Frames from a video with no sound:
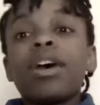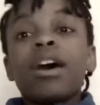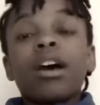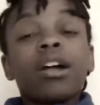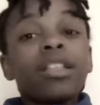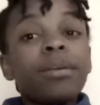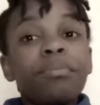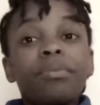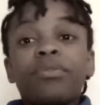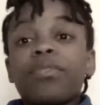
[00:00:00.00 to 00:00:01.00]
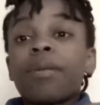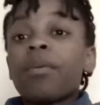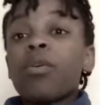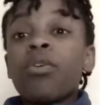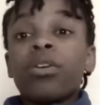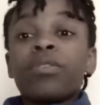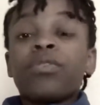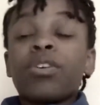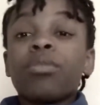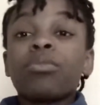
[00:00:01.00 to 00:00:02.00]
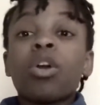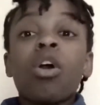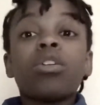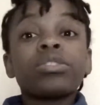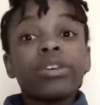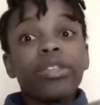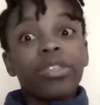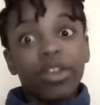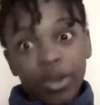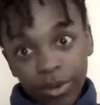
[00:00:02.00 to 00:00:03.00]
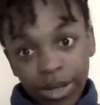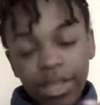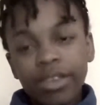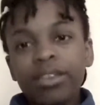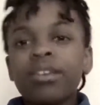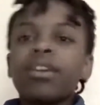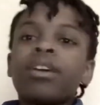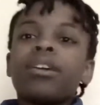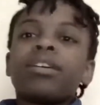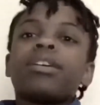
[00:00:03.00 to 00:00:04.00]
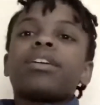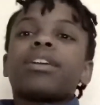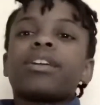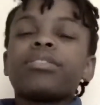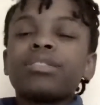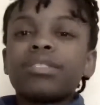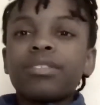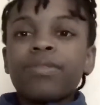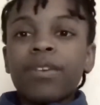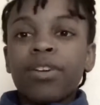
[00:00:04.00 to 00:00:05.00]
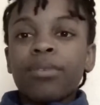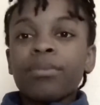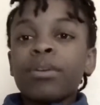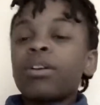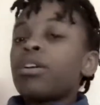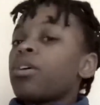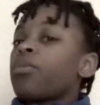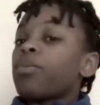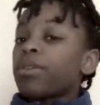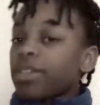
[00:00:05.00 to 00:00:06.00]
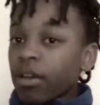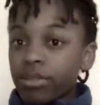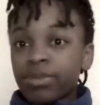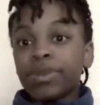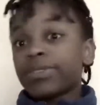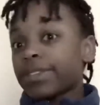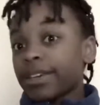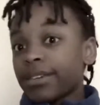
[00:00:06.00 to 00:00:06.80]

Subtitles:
a clip from a horror film called The Creek. Here's the film without music.